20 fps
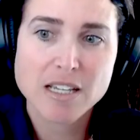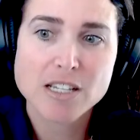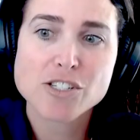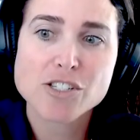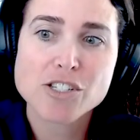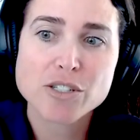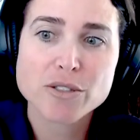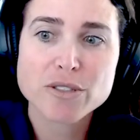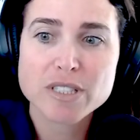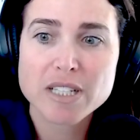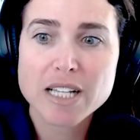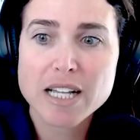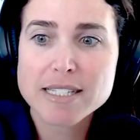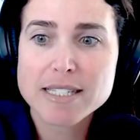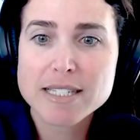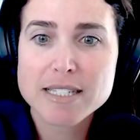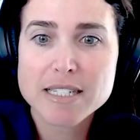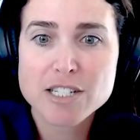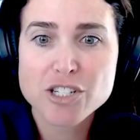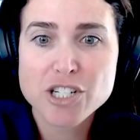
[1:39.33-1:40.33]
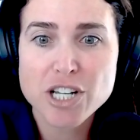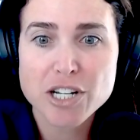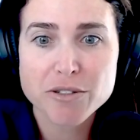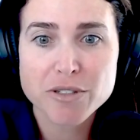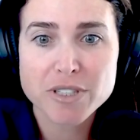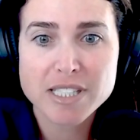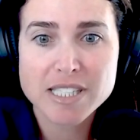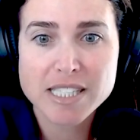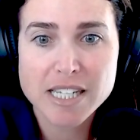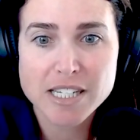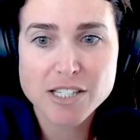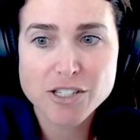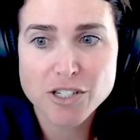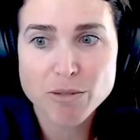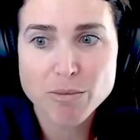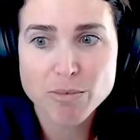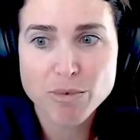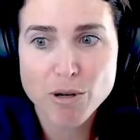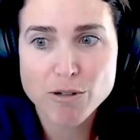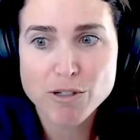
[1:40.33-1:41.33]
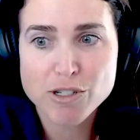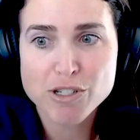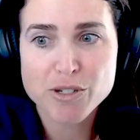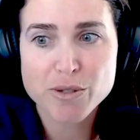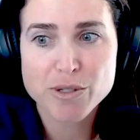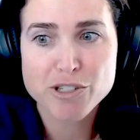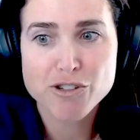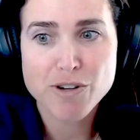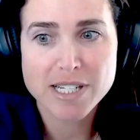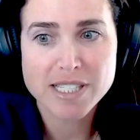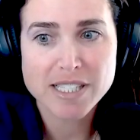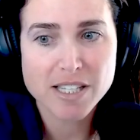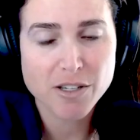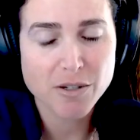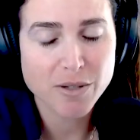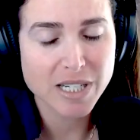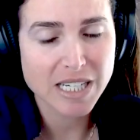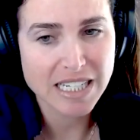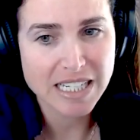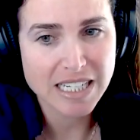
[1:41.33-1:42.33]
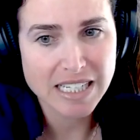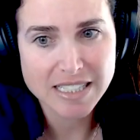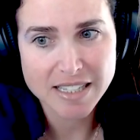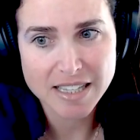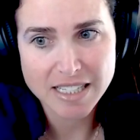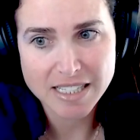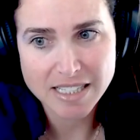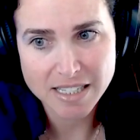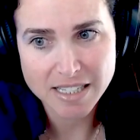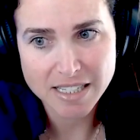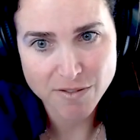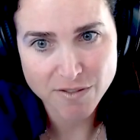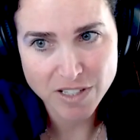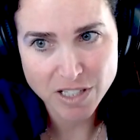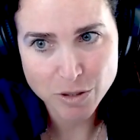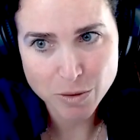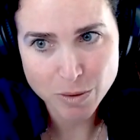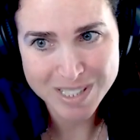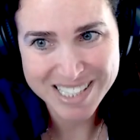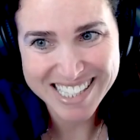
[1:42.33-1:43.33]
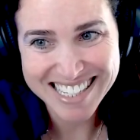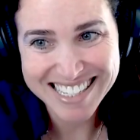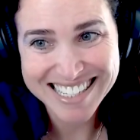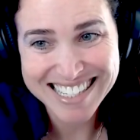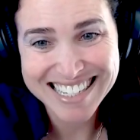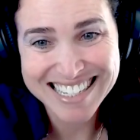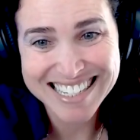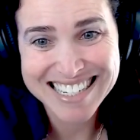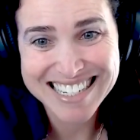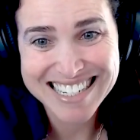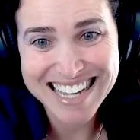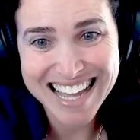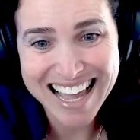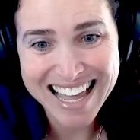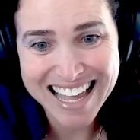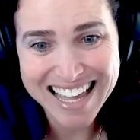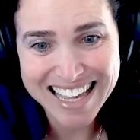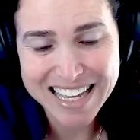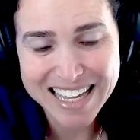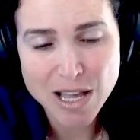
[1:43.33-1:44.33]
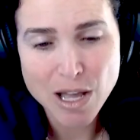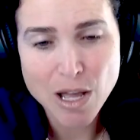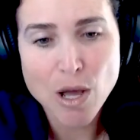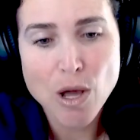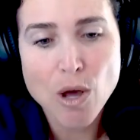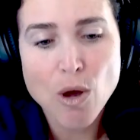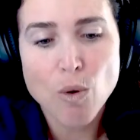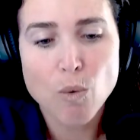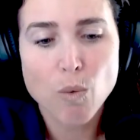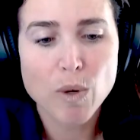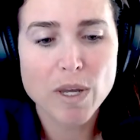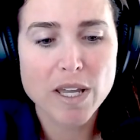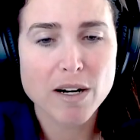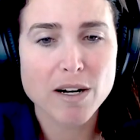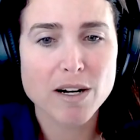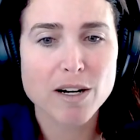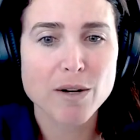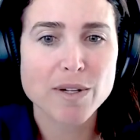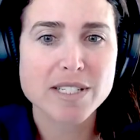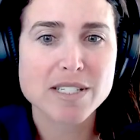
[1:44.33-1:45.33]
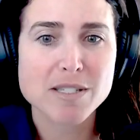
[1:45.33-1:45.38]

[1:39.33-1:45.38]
She utilizes a generalization approach to address the unique needs of these individuals. And today, we are going